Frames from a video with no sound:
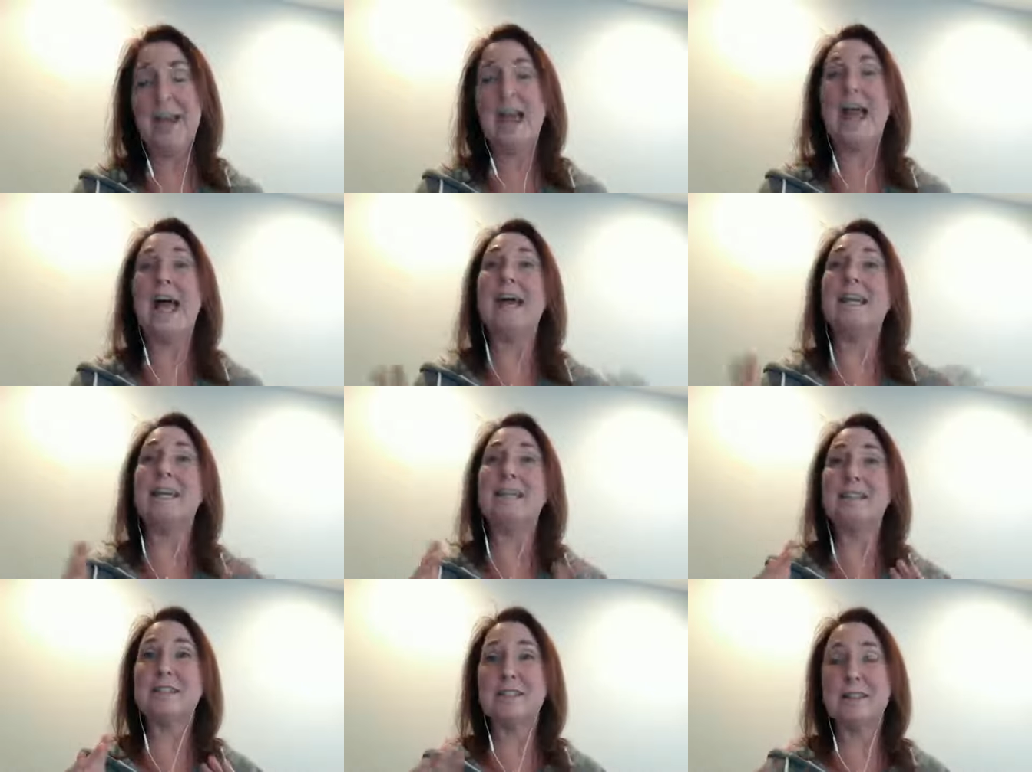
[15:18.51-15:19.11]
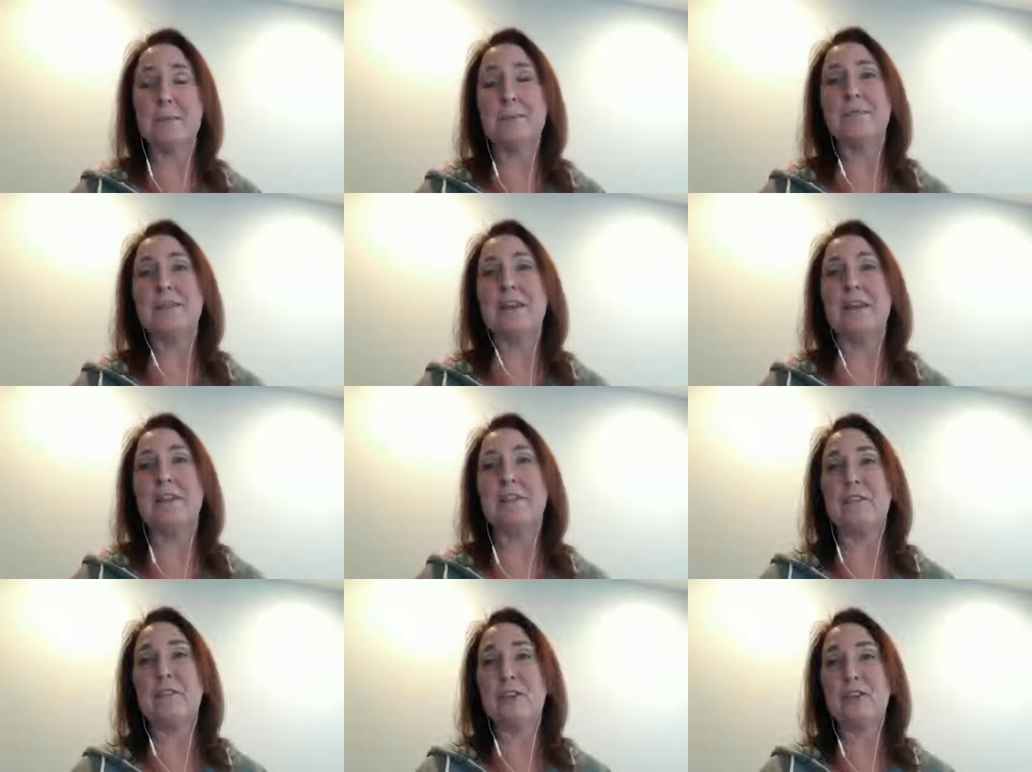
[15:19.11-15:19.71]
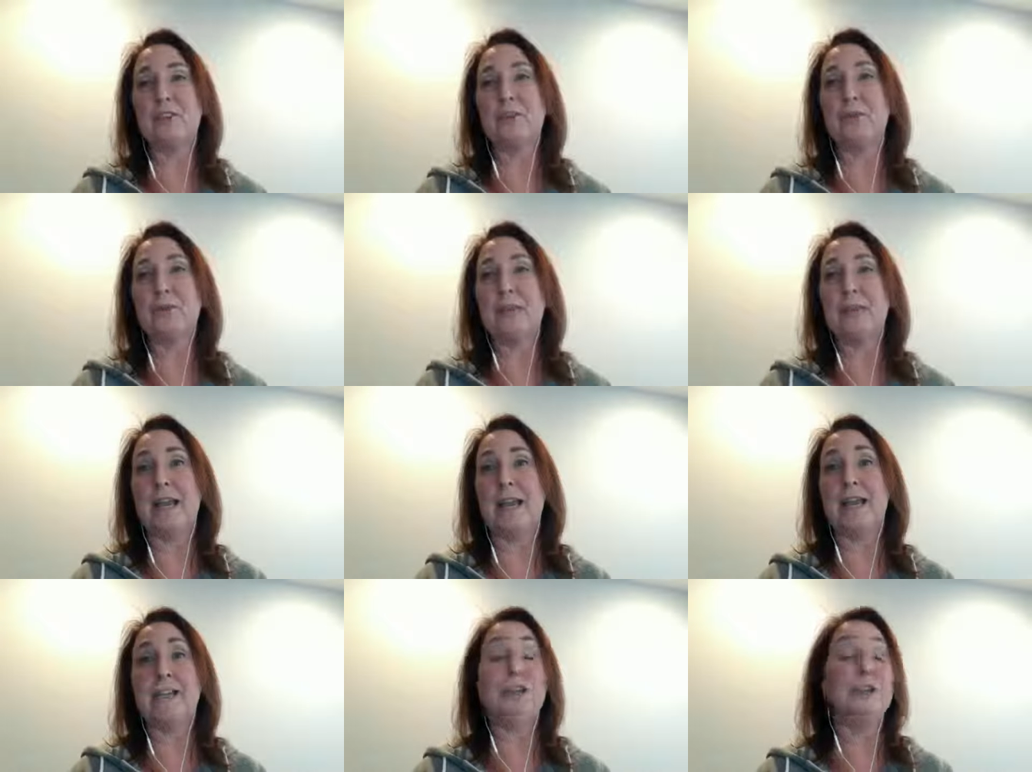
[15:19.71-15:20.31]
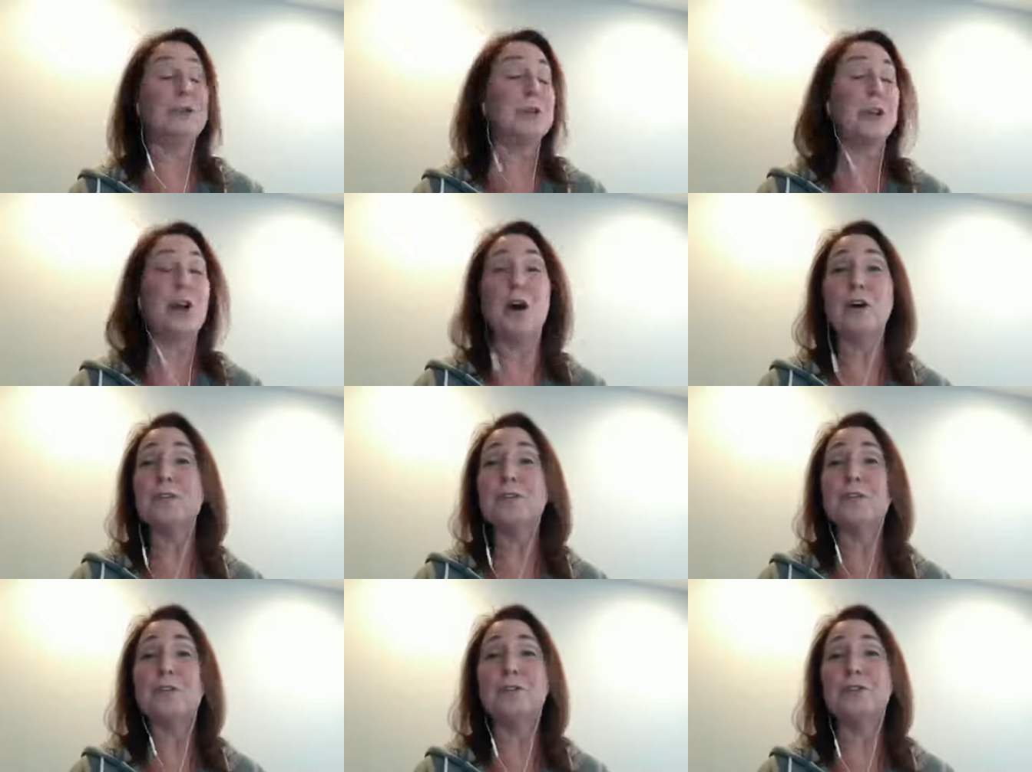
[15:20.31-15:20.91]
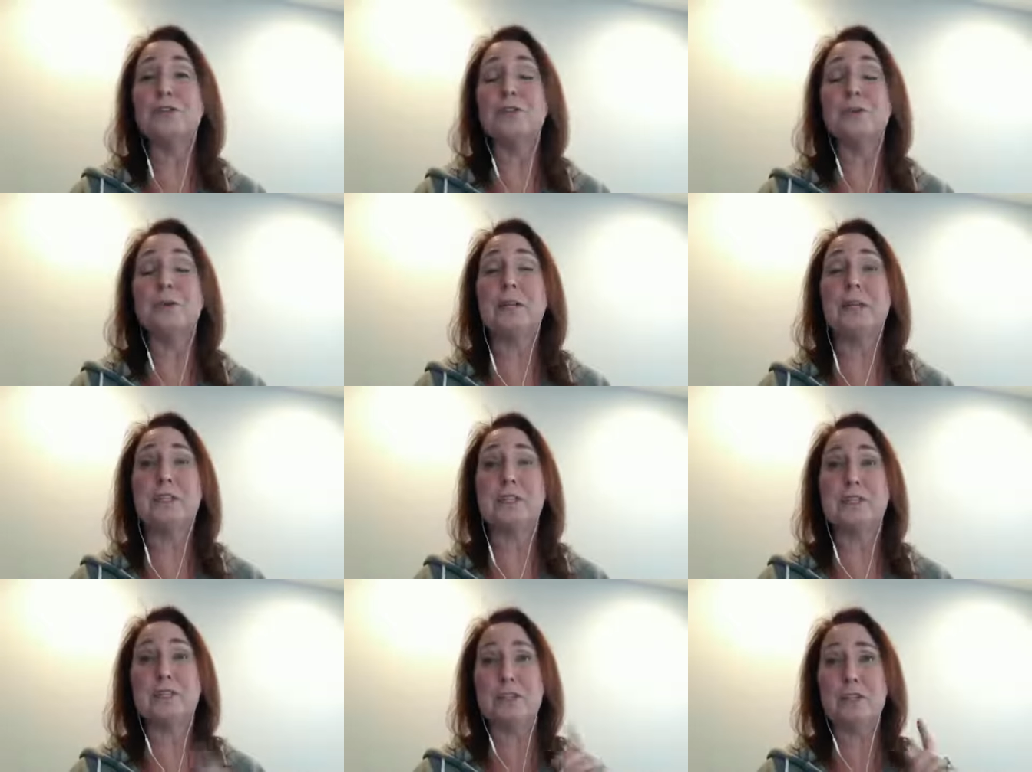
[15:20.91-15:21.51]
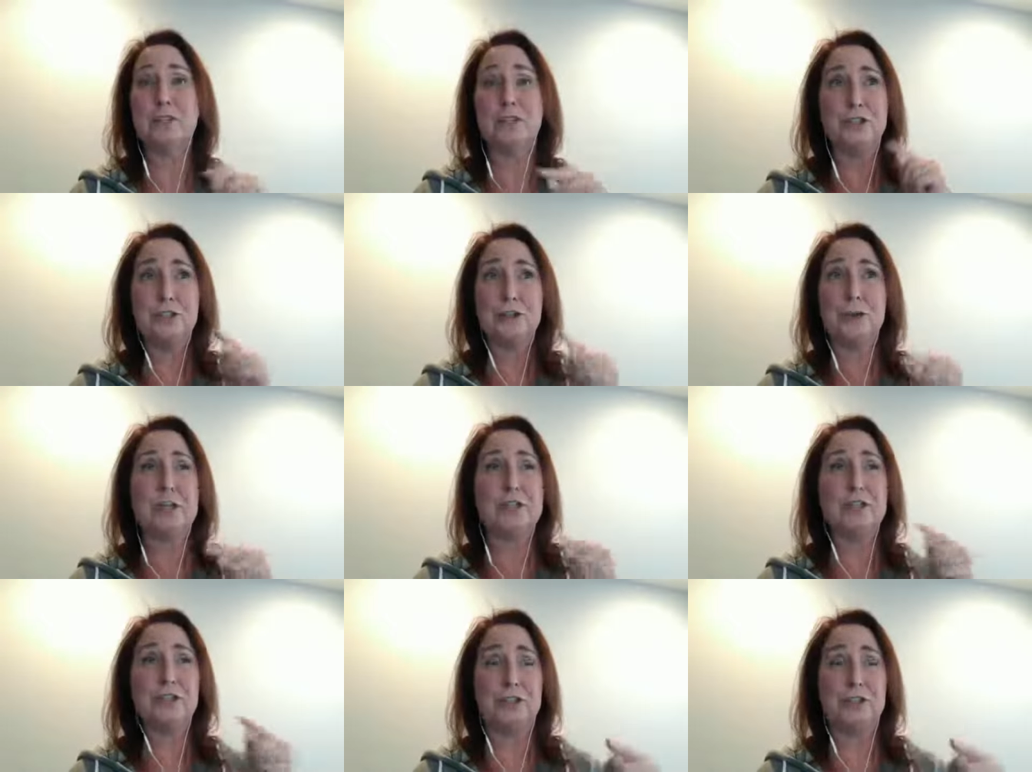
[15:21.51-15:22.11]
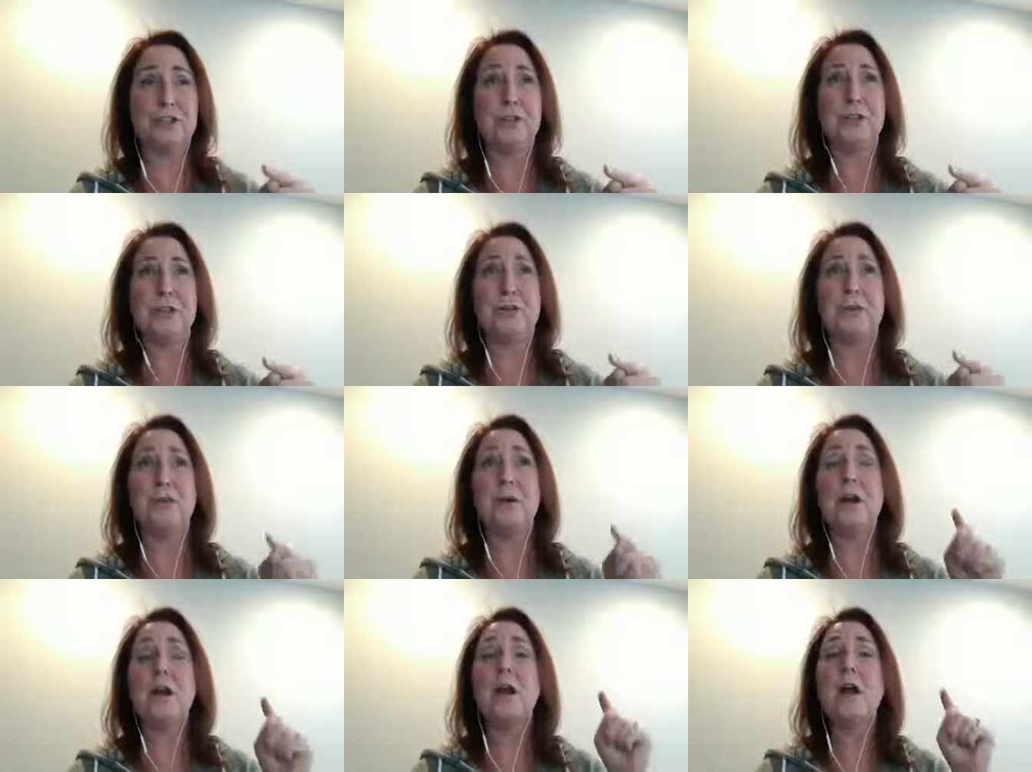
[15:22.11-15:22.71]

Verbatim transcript: And it's something that you can, you can also do it, do it too